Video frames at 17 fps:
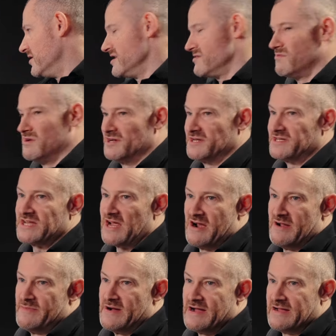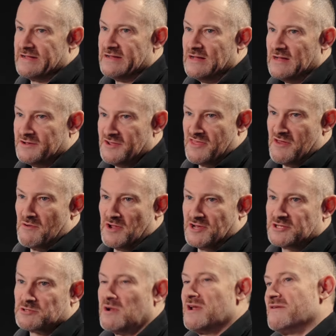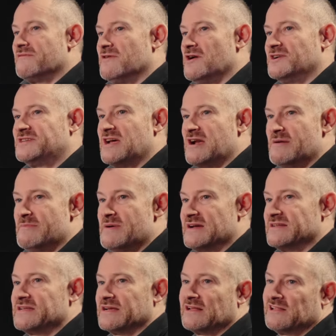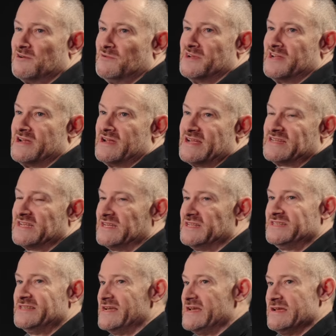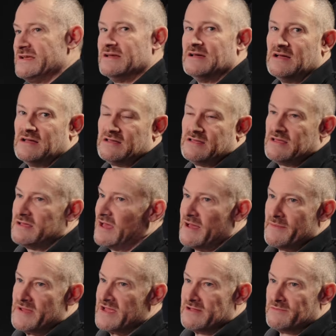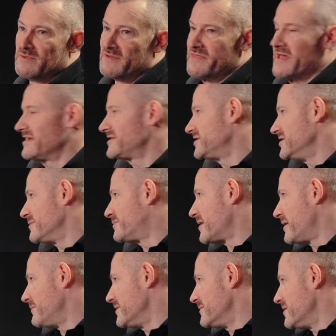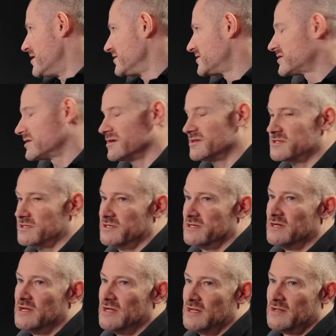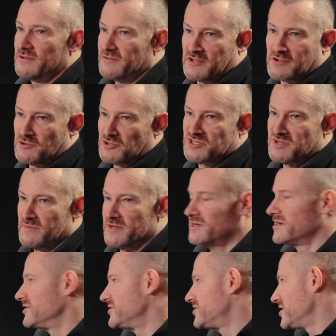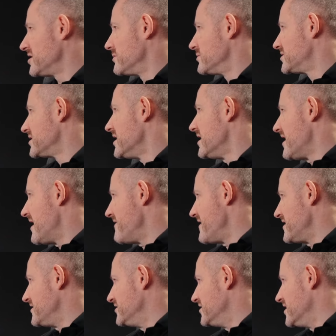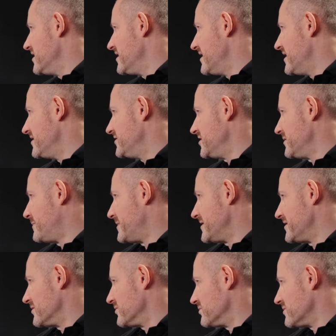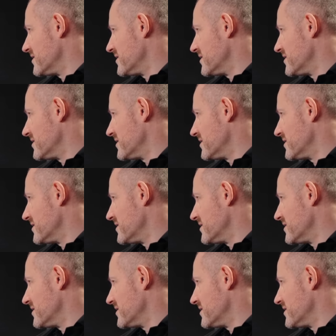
only one terabyte? Do they want twenty-four terabytes including an S S D? I mean, that's no problem also, so the customer could choose. And then uh, G P U